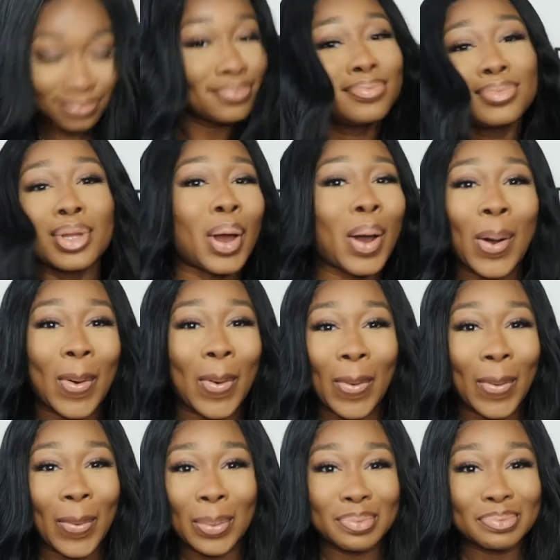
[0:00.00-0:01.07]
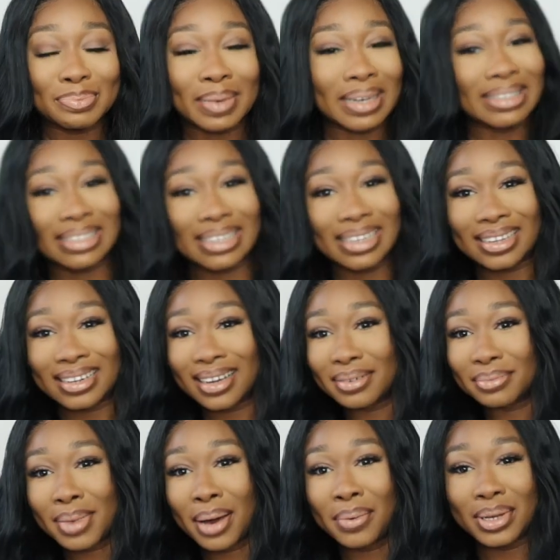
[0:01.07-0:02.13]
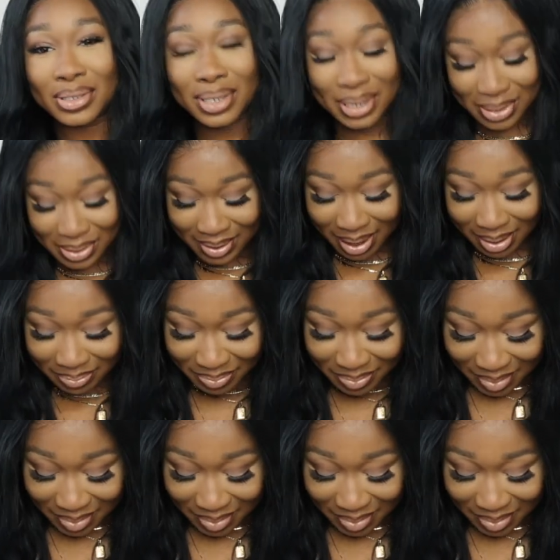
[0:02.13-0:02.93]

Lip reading: no. Basically, like, I weren't trying to do that.